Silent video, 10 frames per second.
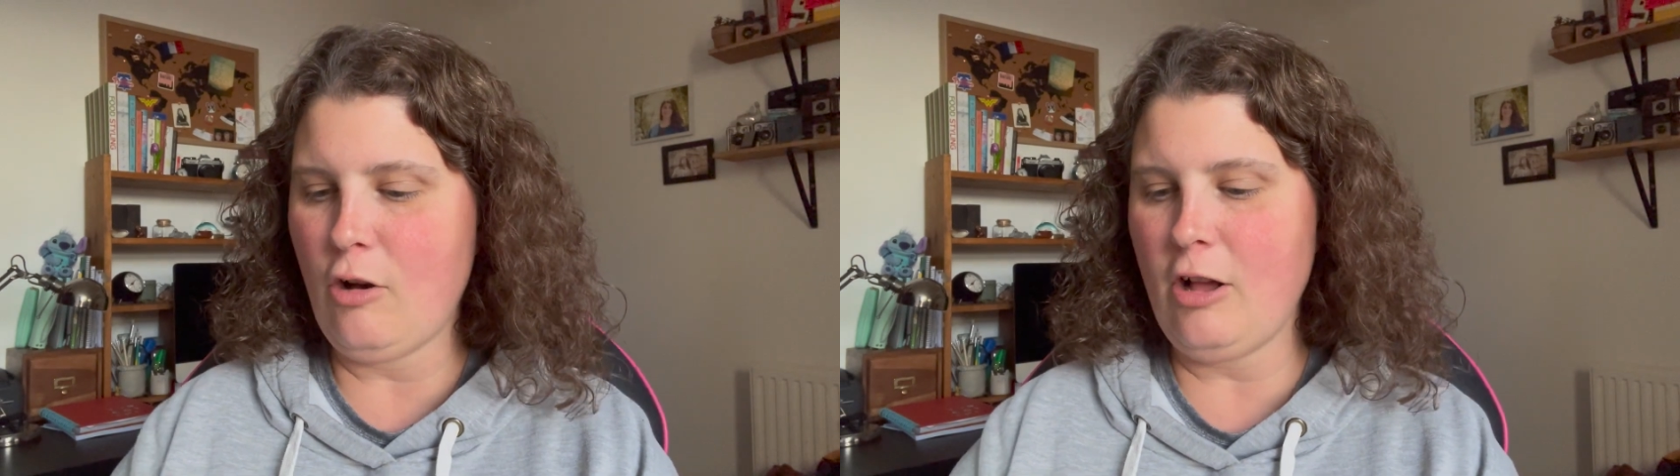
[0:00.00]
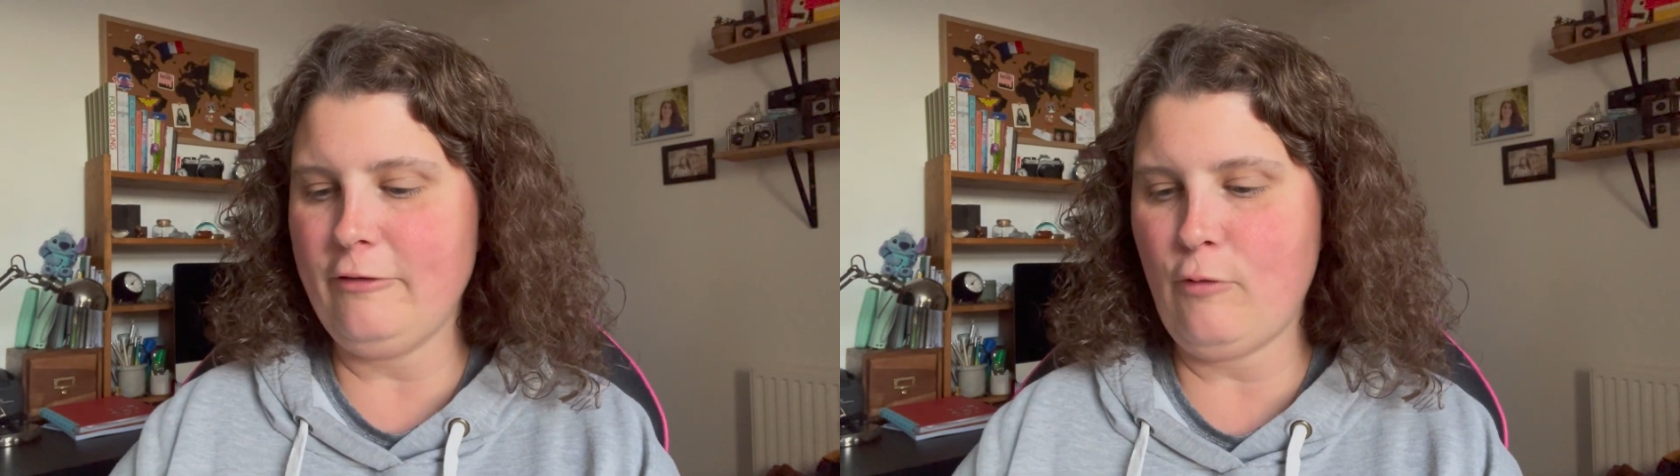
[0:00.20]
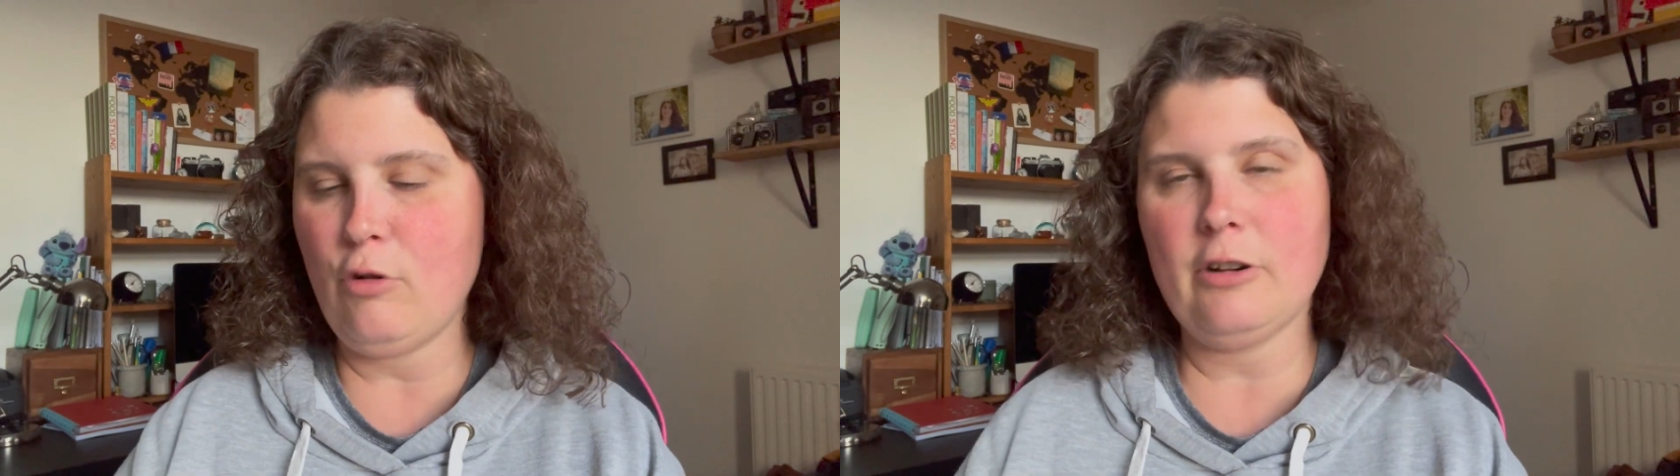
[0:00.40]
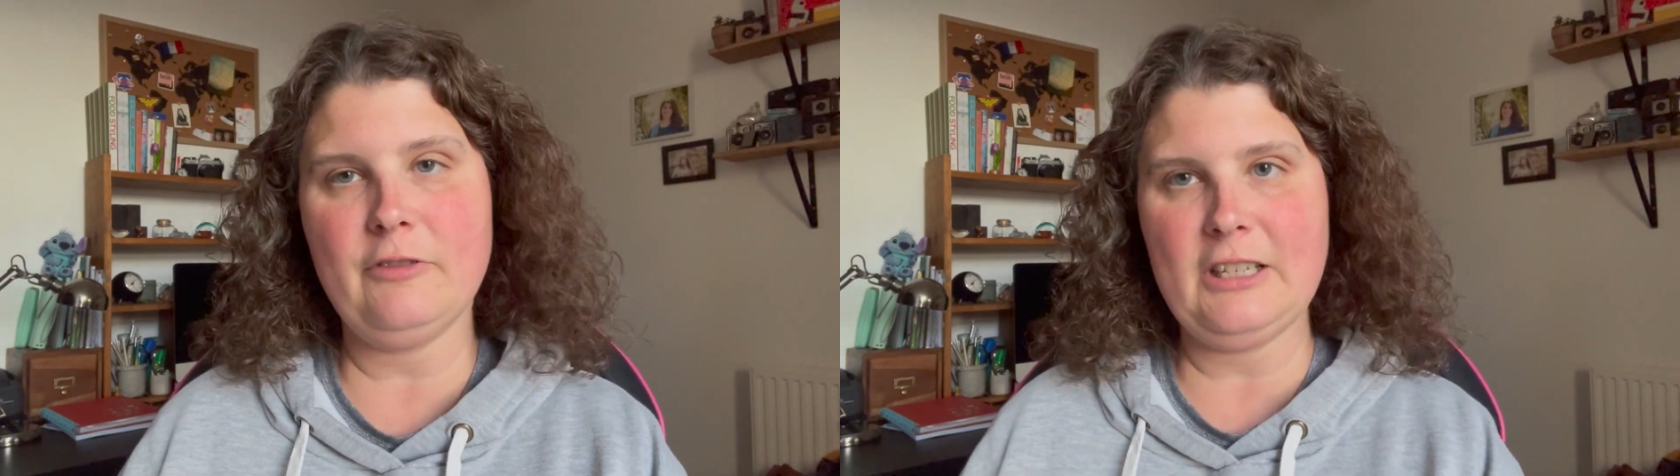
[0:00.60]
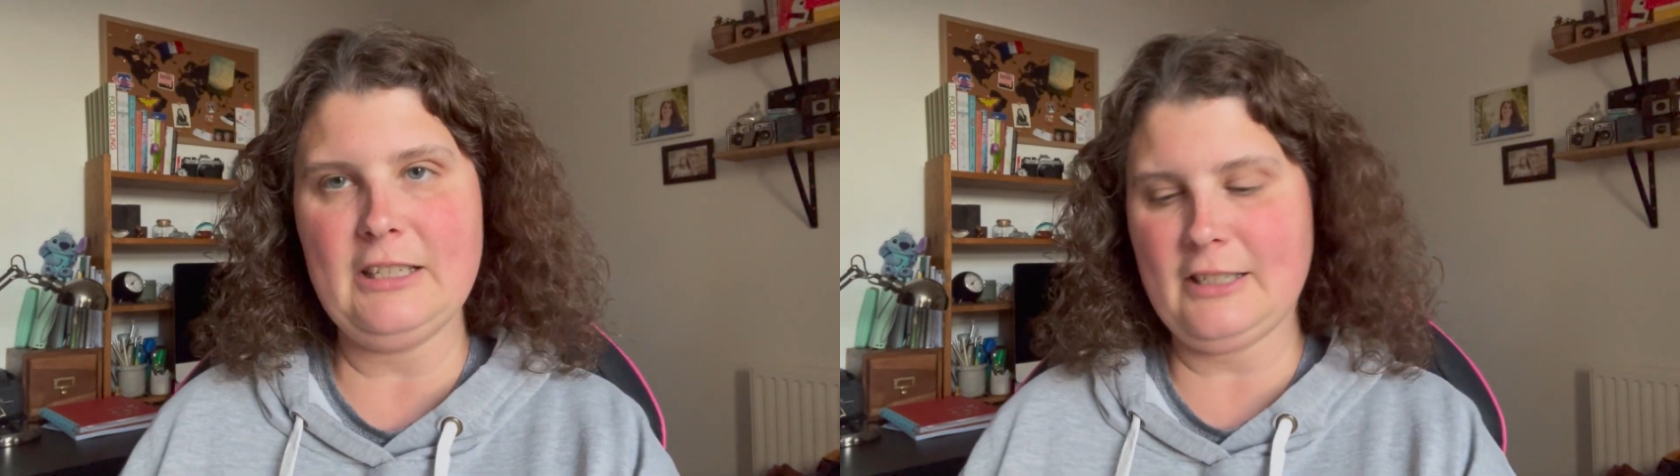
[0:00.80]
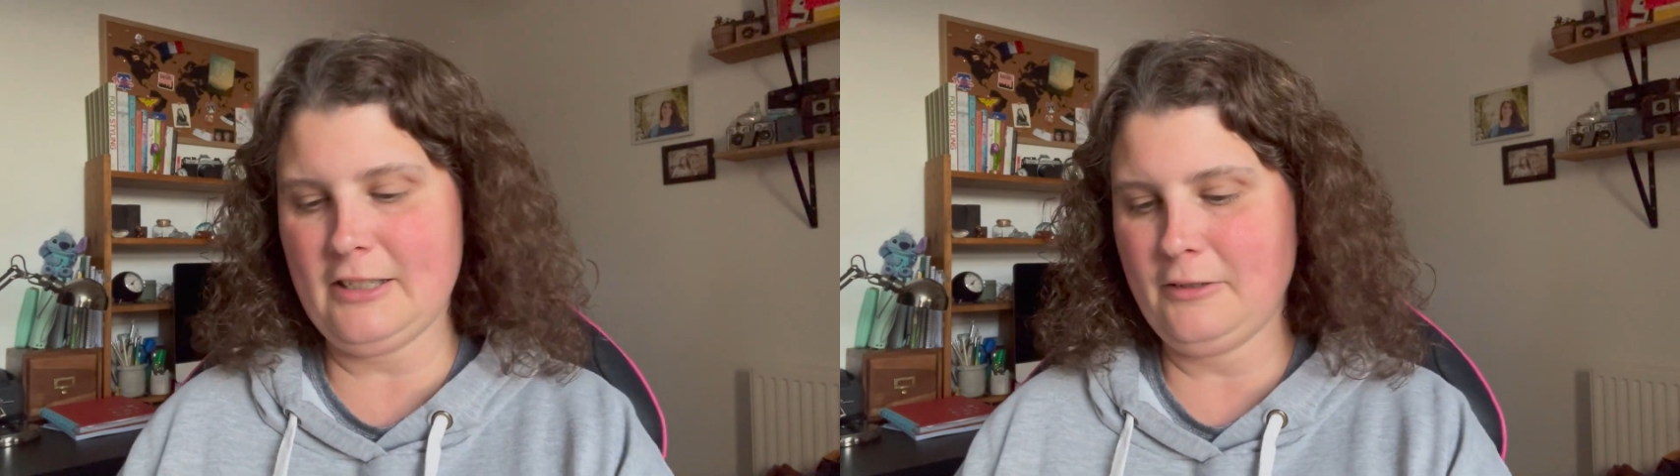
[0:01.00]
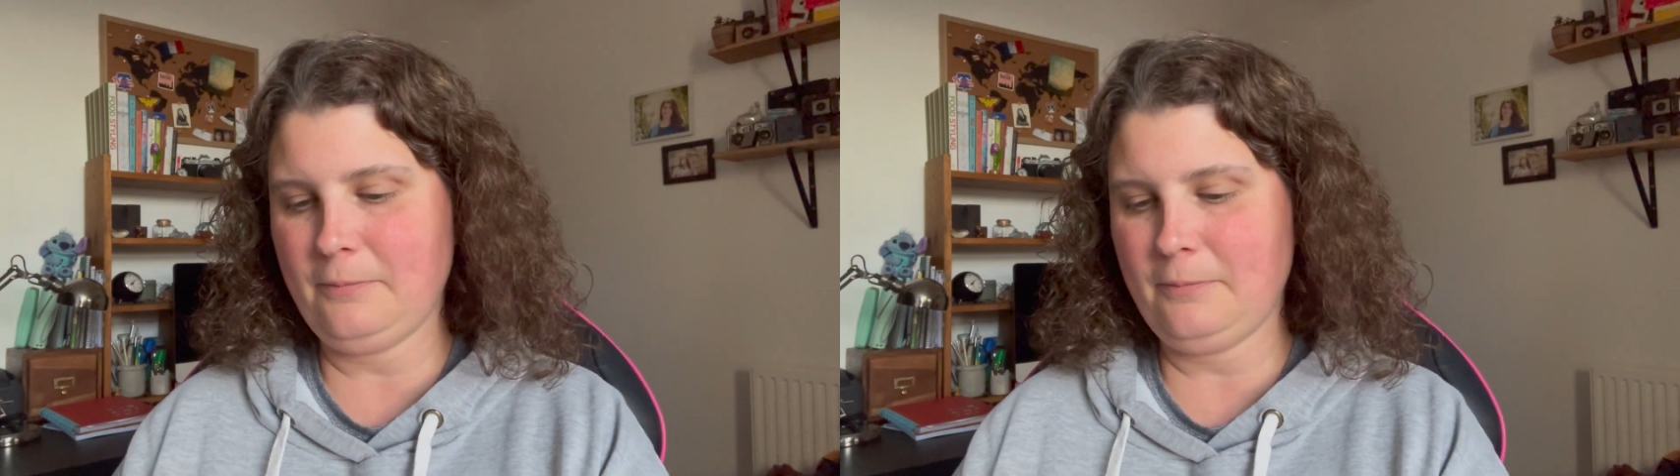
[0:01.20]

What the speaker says: all 4 of these.